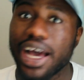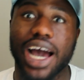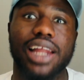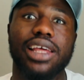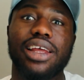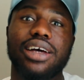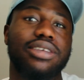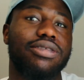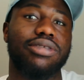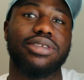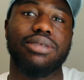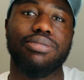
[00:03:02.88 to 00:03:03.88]

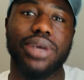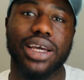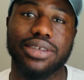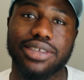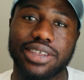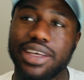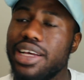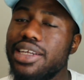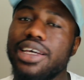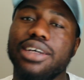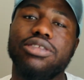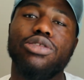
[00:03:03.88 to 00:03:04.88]
Adidas was a mess.
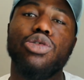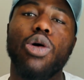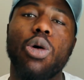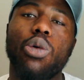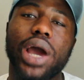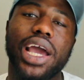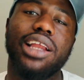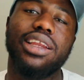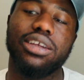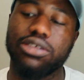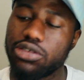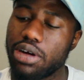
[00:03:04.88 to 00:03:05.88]
There's nowhere
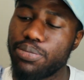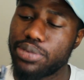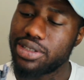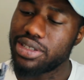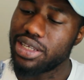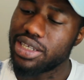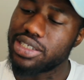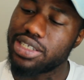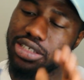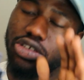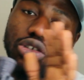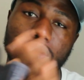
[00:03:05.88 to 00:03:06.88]
that dropped
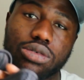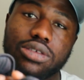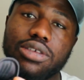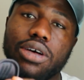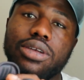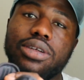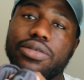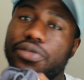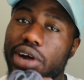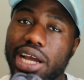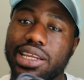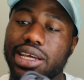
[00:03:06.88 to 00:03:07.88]
these shoes on
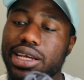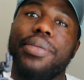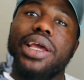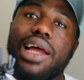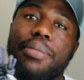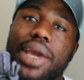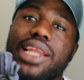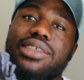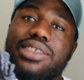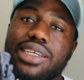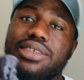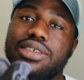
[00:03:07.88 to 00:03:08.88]
Friday. I mean, that made
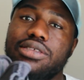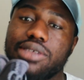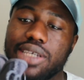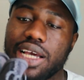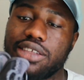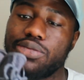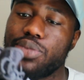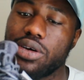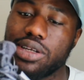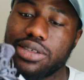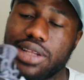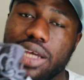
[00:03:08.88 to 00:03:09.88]
it easy to get, to be
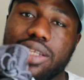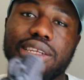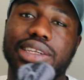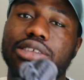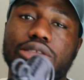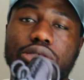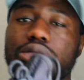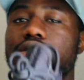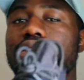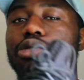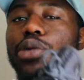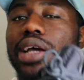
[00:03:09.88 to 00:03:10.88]
honest. Like, the
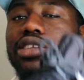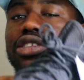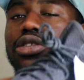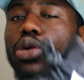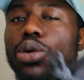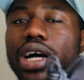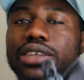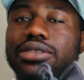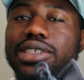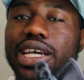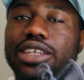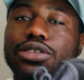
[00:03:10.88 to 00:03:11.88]
shoes were so hard
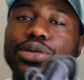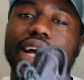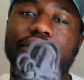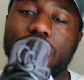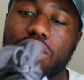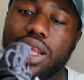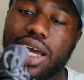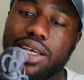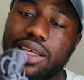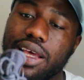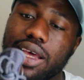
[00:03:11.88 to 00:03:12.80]
to get, so I feel like